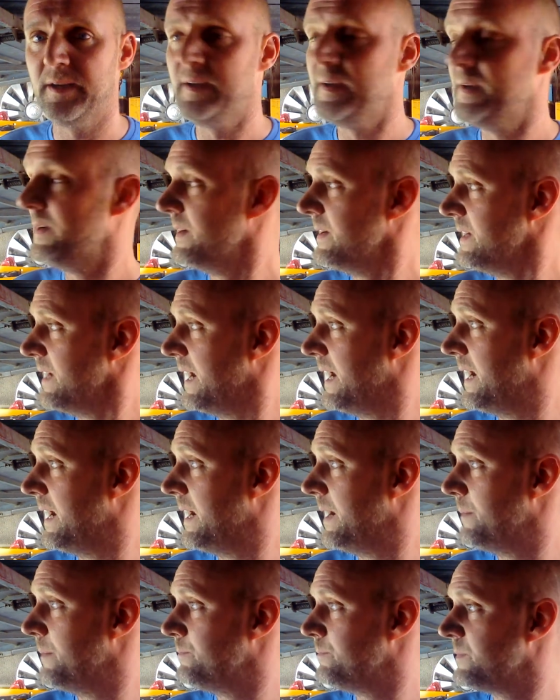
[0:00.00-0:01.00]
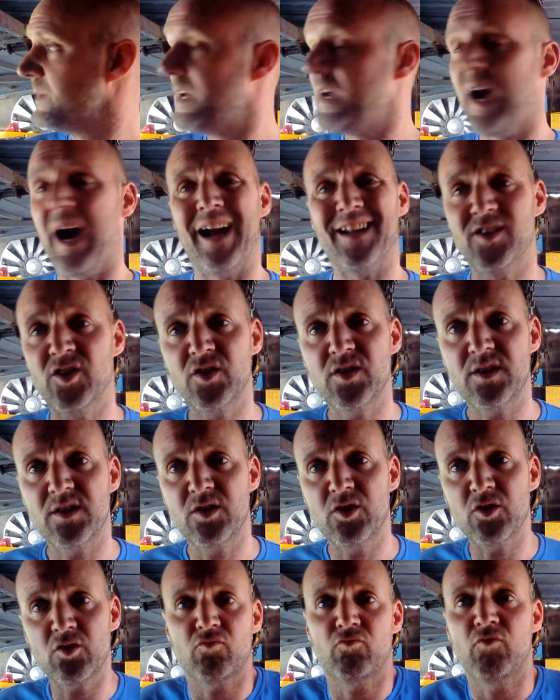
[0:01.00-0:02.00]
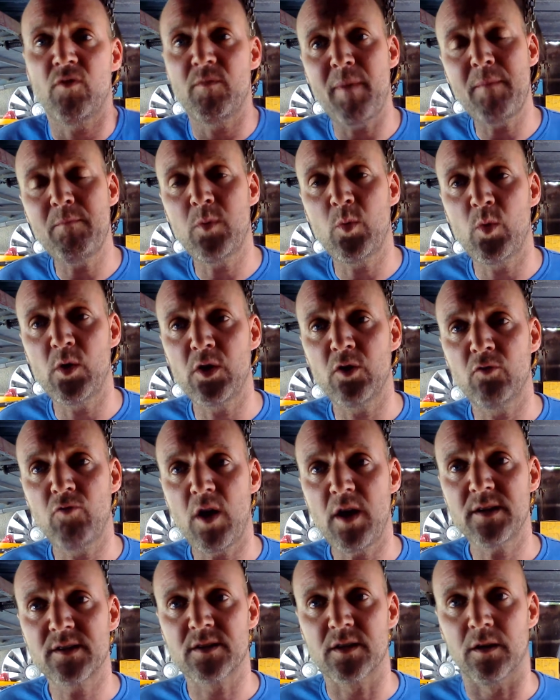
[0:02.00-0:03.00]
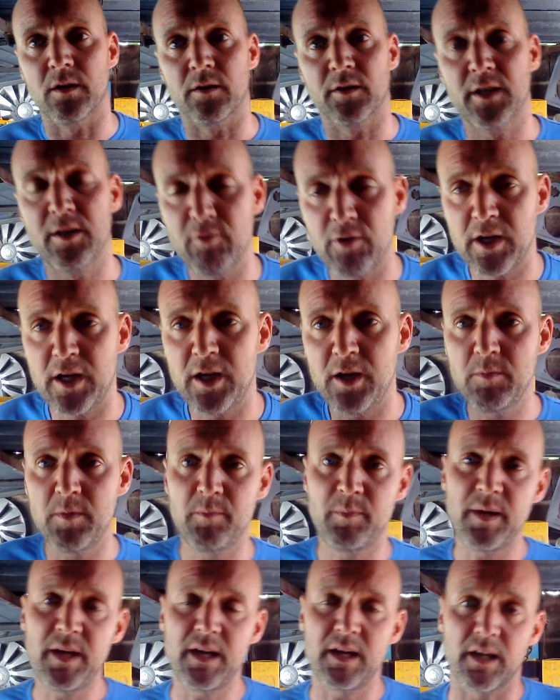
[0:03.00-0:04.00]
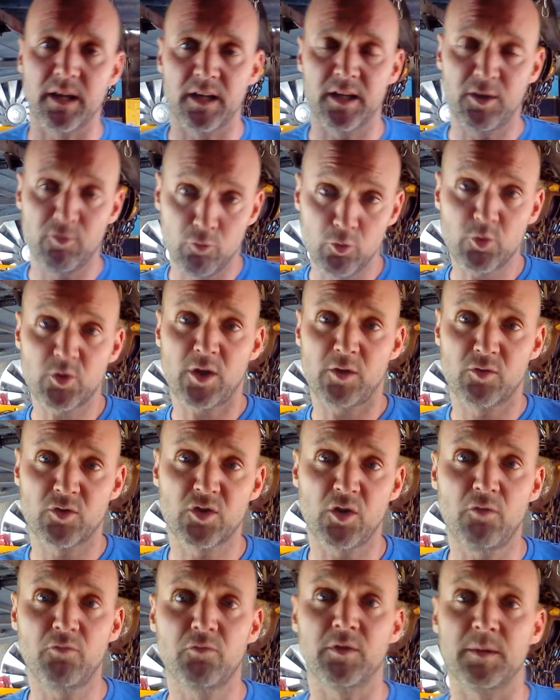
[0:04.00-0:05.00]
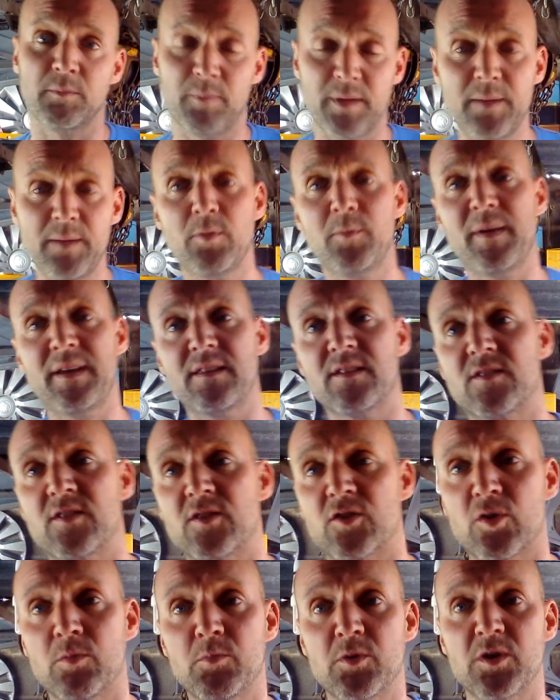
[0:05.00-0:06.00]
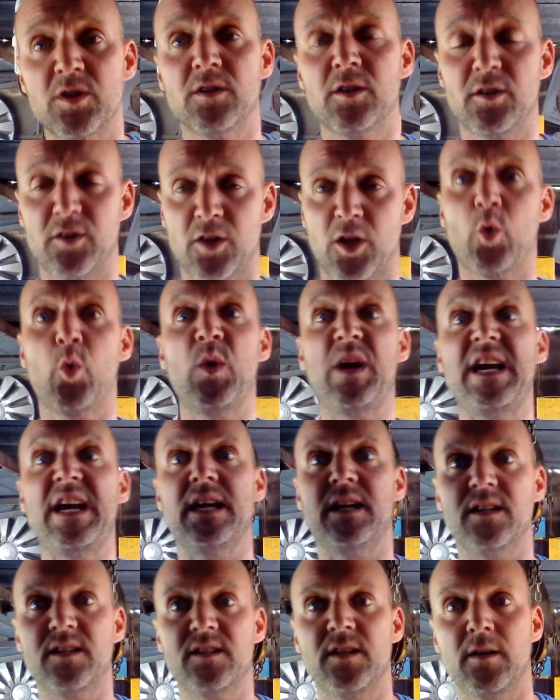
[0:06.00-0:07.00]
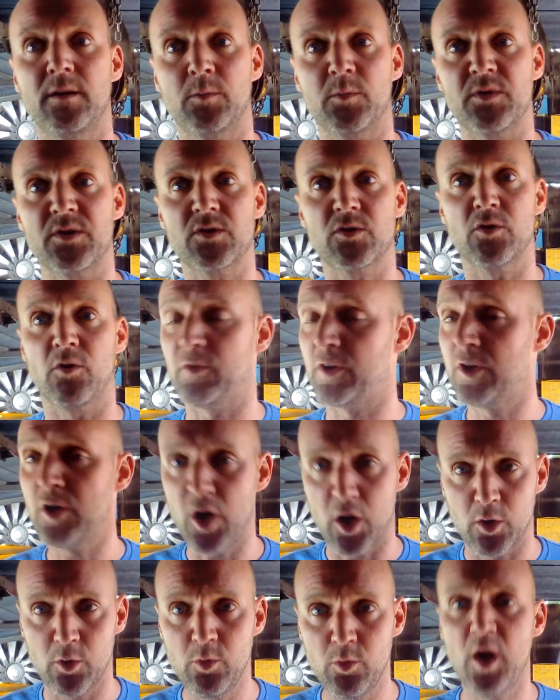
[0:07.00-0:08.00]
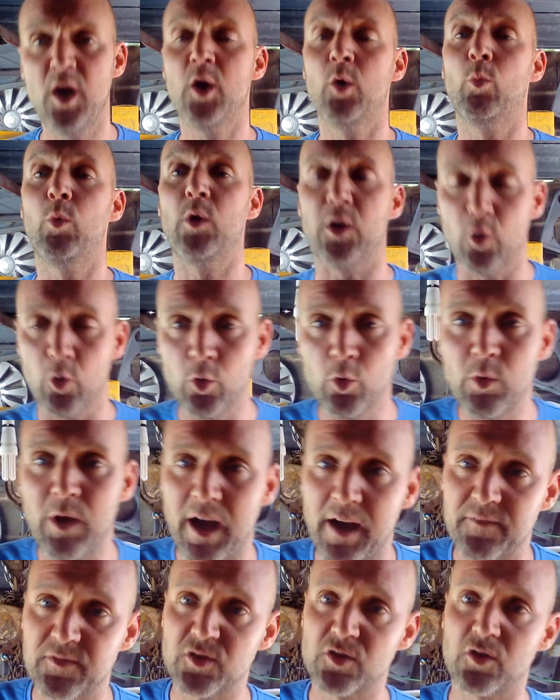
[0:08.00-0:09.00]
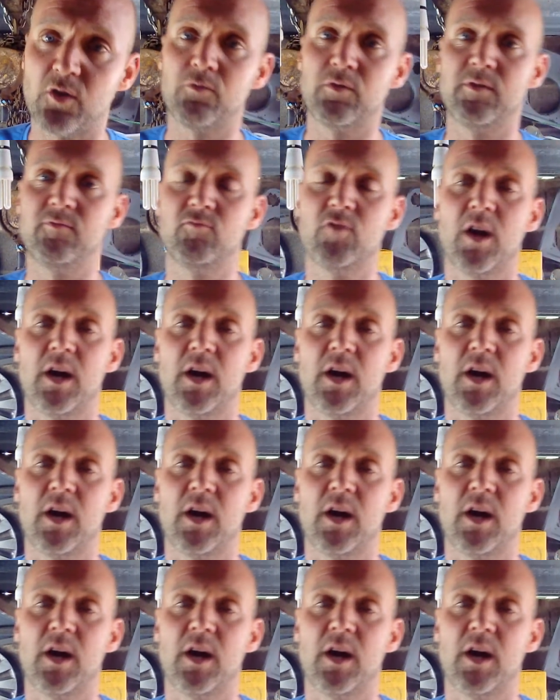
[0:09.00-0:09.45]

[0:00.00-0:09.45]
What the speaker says: And just remember what your rights are. You're a human being. You're also sovereign. People make this assumption that the Queen is the only one that's sovereign. No, we all have sovereign right.